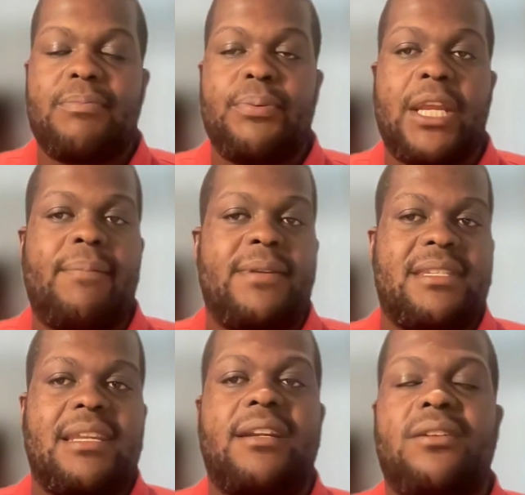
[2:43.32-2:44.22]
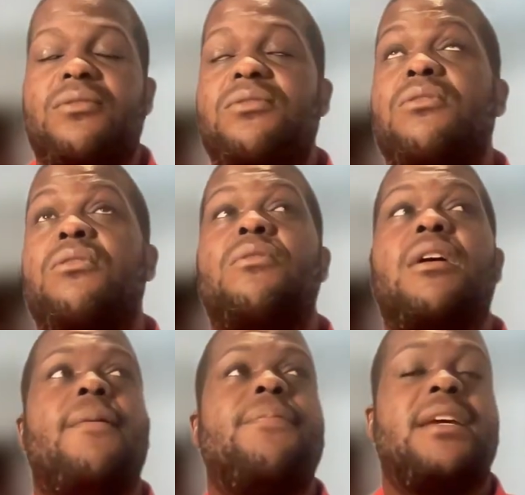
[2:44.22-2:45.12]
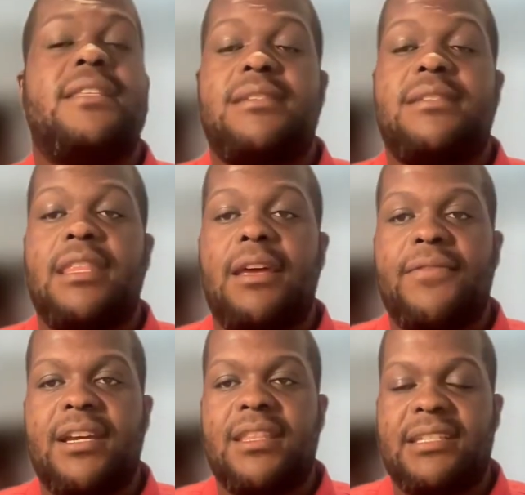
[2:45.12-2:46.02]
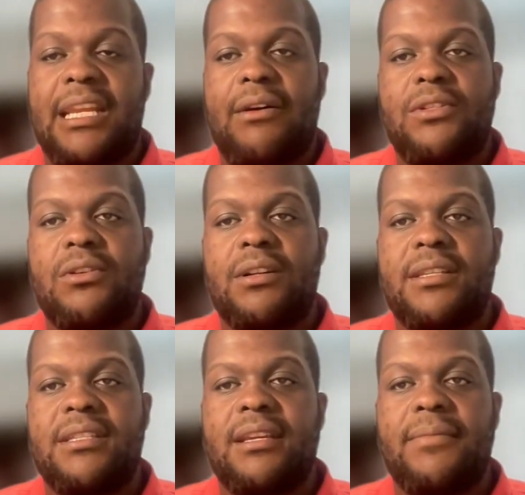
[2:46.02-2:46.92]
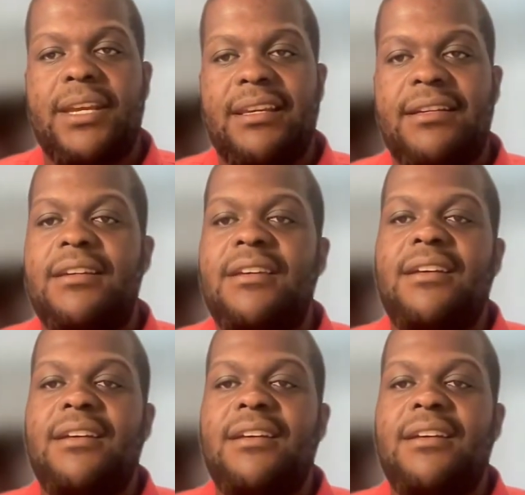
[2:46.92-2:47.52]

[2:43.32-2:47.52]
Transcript: put up a scenario. So in South Africa, there's a language called Int'l.